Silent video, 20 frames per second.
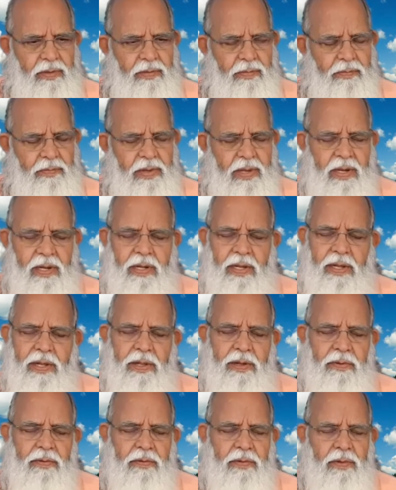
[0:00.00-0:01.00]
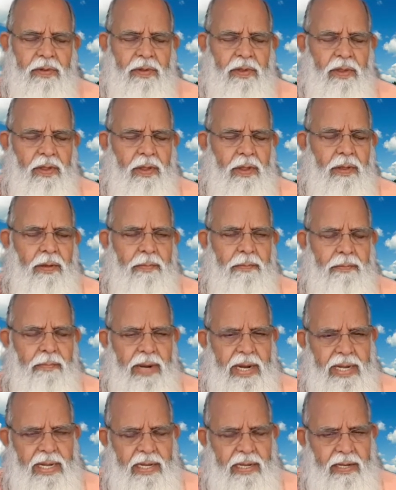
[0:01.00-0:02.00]
Be attentive.
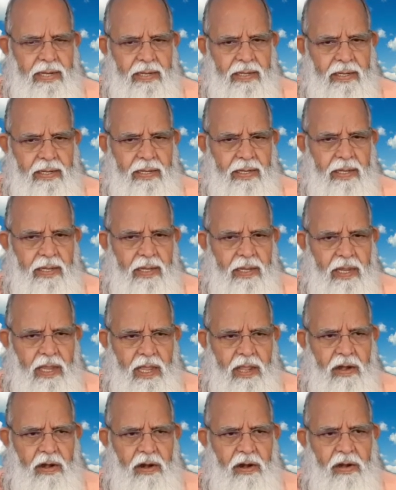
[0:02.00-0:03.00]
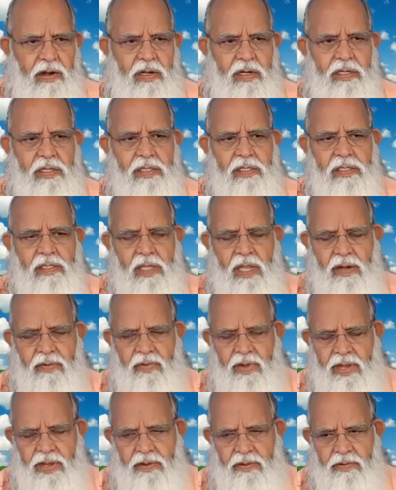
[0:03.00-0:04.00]
Mind cannot
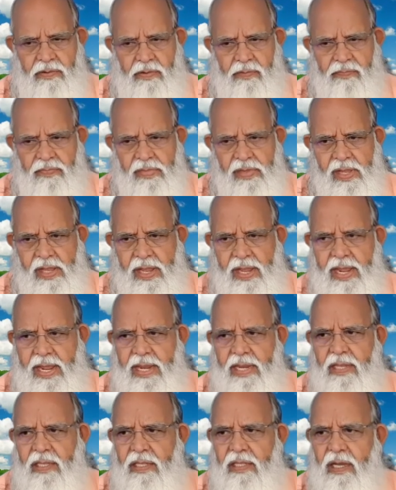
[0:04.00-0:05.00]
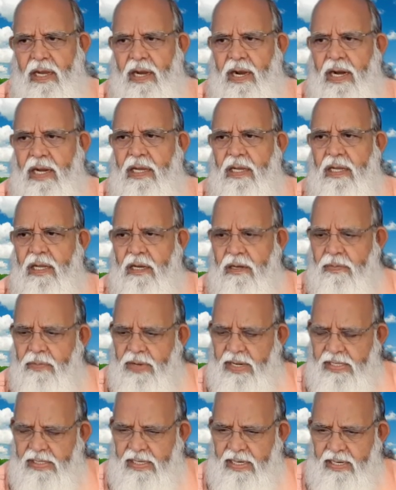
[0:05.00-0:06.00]
survive in the utter
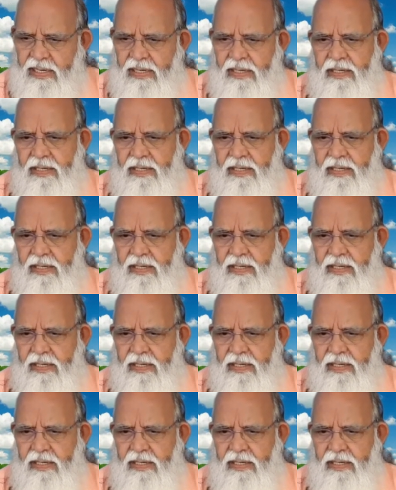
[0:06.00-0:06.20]
present.